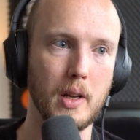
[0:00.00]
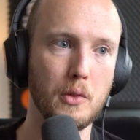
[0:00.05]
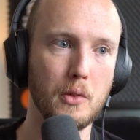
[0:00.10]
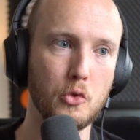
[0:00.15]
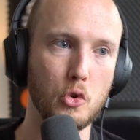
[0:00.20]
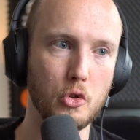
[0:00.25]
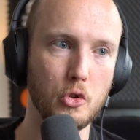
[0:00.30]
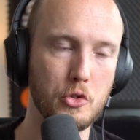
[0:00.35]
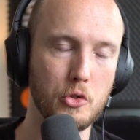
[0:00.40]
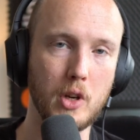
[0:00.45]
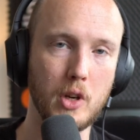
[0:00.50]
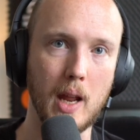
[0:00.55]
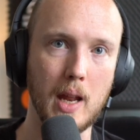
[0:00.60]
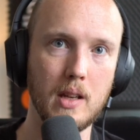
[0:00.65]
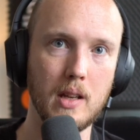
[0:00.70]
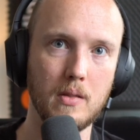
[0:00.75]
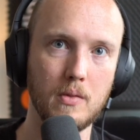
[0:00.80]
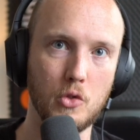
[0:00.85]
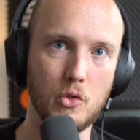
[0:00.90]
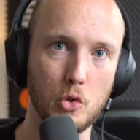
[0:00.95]
And of course, you
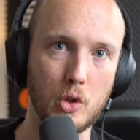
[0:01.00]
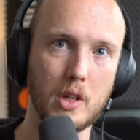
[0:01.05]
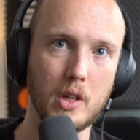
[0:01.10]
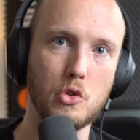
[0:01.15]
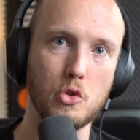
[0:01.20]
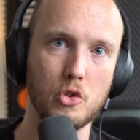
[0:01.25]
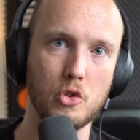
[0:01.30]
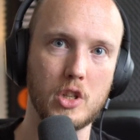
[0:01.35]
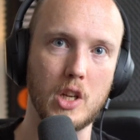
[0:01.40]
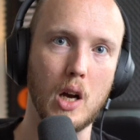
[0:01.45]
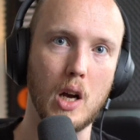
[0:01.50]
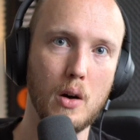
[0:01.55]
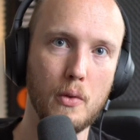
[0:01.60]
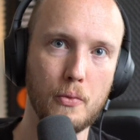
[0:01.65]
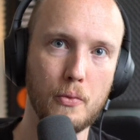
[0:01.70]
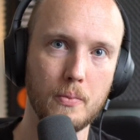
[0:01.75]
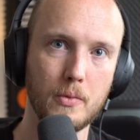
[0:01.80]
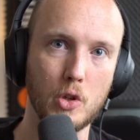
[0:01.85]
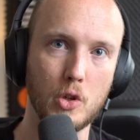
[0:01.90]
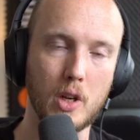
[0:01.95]
can do that
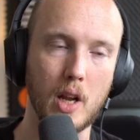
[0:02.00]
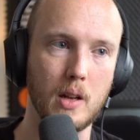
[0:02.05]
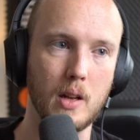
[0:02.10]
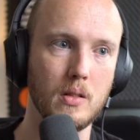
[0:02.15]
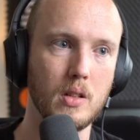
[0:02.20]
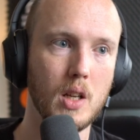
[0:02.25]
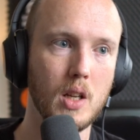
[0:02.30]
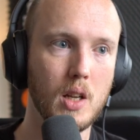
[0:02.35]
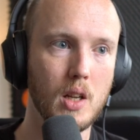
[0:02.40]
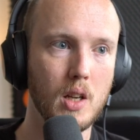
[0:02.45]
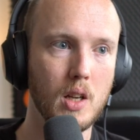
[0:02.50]
yourself. You can